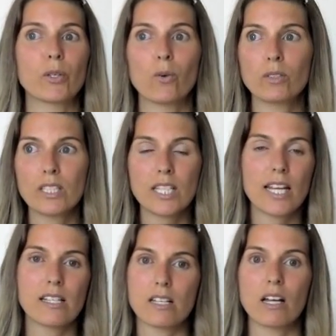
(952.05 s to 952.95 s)
It only
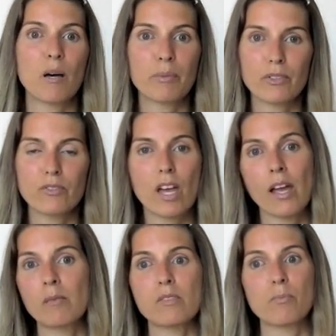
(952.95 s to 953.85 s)
takes a couple of
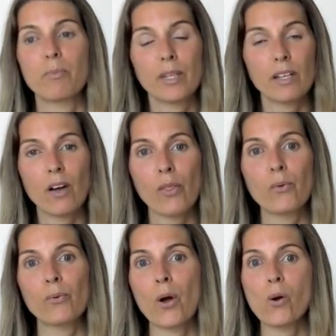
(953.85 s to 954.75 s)
times of being on
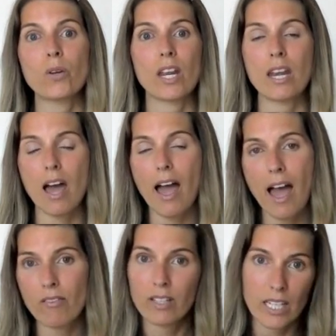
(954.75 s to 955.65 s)
the road and not
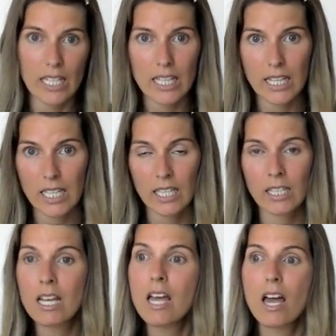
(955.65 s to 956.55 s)
having
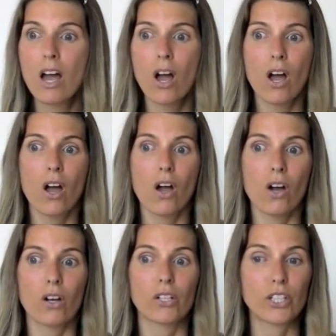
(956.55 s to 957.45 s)
anything
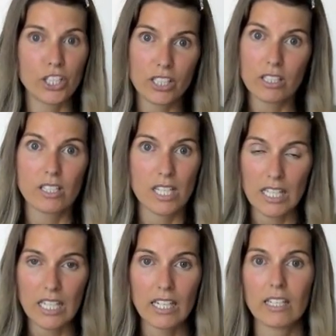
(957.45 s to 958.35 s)
good
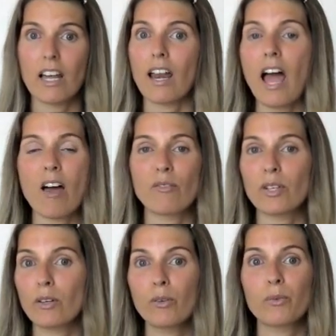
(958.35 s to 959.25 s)
to eat, not
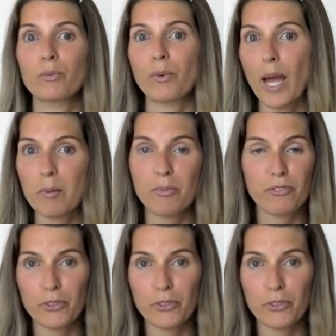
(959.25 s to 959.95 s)
having ripe